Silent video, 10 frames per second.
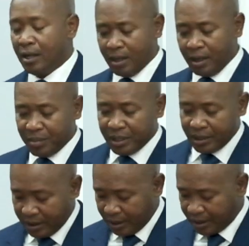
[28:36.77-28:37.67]

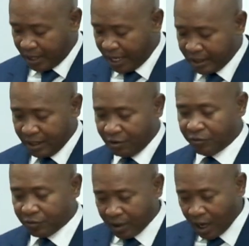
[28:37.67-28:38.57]
missing this idea
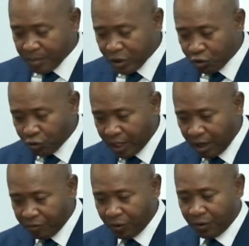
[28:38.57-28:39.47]
of coming
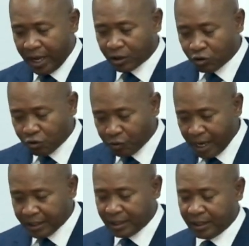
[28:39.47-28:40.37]
together and
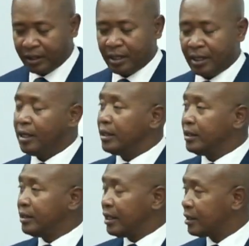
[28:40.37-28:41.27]
creating
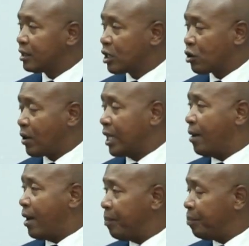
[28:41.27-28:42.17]
this uh,